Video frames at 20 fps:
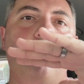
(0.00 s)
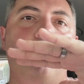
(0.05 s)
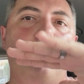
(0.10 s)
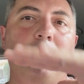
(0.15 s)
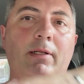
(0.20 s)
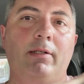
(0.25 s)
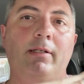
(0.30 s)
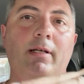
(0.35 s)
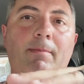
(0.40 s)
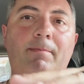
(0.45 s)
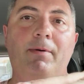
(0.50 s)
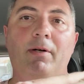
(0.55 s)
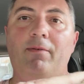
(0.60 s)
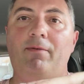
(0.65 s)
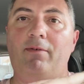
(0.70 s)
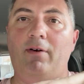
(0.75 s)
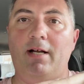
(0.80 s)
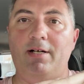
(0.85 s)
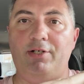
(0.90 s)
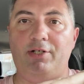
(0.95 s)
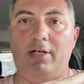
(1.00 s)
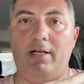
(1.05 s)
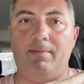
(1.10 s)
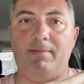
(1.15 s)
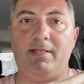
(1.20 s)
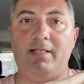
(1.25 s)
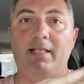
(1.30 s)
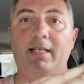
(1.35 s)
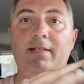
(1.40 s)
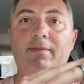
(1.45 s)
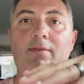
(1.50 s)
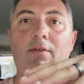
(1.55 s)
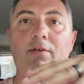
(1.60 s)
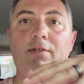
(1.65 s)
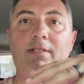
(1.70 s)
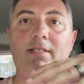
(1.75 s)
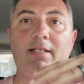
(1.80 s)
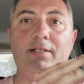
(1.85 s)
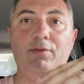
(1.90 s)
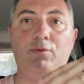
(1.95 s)
Build up your friendships, get
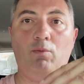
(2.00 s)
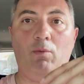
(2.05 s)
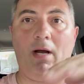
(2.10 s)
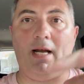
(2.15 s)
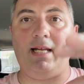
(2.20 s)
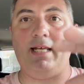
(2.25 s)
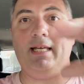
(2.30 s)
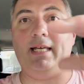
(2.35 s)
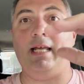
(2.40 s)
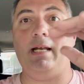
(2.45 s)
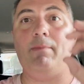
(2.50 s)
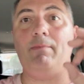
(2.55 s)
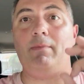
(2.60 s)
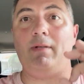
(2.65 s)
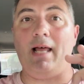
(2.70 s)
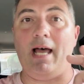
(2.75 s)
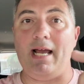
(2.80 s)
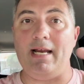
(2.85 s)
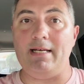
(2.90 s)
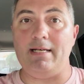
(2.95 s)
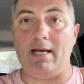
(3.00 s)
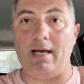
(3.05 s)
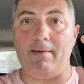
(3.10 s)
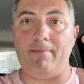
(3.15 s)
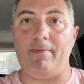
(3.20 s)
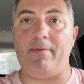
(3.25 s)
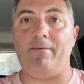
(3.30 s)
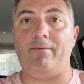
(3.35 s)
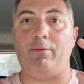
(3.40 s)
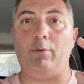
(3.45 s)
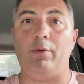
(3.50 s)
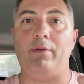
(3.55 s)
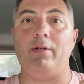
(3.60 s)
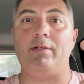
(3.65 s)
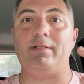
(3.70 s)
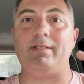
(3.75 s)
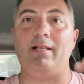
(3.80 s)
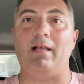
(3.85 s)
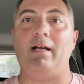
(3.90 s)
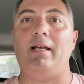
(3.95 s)
those things ready, get them lined up for
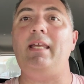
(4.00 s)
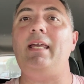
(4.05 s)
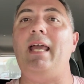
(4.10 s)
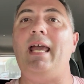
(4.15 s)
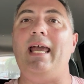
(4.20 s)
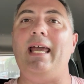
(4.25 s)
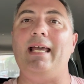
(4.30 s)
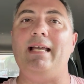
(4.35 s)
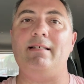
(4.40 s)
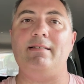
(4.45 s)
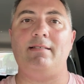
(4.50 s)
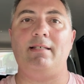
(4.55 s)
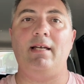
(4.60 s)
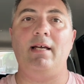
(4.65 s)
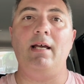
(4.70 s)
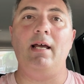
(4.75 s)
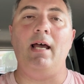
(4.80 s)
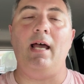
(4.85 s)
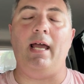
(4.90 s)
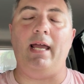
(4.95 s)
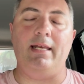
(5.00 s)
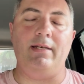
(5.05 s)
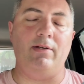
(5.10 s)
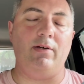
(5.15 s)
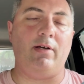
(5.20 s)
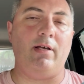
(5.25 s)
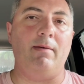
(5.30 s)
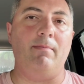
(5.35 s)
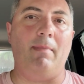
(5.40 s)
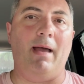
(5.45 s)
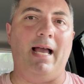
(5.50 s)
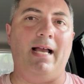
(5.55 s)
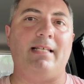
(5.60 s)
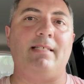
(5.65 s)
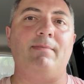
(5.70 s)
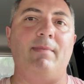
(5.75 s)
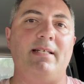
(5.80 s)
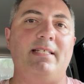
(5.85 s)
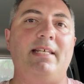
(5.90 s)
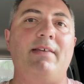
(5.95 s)
those lucky eggs, and you can
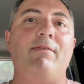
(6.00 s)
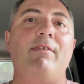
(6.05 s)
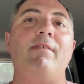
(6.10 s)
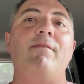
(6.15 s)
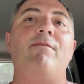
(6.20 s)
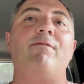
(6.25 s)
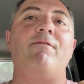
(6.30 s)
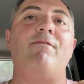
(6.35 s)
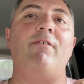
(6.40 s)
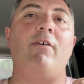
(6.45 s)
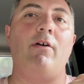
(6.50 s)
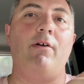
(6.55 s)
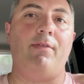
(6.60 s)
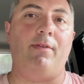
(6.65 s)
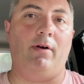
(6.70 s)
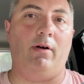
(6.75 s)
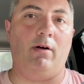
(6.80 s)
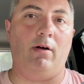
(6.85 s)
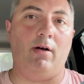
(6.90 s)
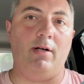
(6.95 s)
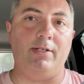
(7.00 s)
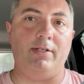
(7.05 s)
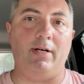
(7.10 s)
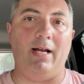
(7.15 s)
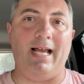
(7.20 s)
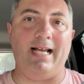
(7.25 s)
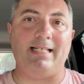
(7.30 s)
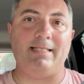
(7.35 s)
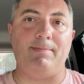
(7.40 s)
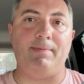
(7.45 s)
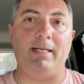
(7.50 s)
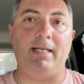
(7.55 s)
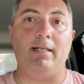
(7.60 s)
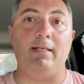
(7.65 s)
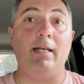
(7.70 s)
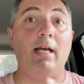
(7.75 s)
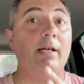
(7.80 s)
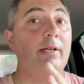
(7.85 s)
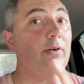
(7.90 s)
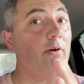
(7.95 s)
maximize even further on your
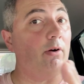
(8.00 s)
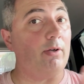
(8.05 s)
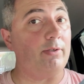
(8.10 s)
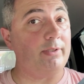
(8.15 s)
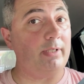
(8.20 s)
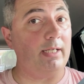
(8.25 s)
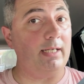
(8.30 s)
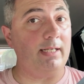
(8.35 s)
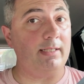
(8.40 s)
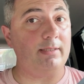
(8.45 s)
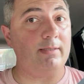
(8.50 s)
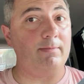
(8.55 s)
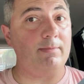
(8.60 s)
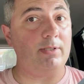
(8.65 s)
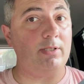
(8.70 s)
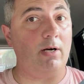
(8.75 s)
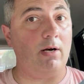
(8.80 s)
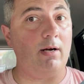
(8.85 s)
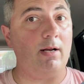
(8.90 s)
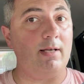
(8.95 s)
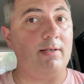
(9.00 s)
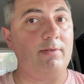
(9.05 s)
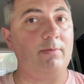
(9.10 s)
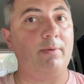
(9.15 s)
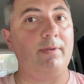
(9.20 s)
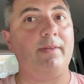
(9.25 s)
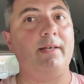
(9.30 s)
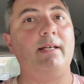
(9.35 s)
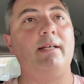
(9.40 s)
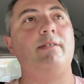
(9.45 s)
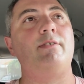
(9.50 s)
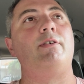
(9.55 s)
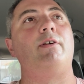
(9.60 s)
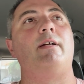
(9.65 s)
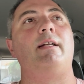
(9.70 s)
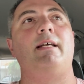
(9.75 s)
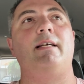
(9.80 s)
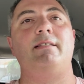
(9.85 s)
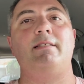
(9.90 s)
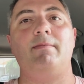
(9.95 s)
XP. Now, you're also gonna get some Stardust with it, you're
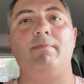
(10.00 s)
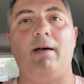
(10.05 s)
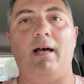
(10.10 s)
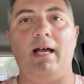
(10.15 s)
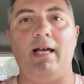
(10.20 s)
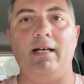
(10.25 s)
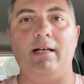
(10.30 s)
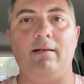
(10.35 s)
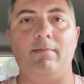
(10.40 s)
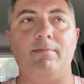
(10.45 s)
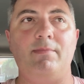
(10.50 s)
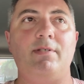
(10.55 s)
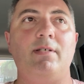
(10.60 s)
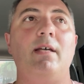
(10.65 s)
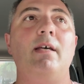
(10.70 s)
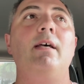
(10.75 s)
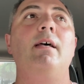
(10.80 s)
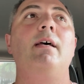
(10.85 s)
gonna get some items.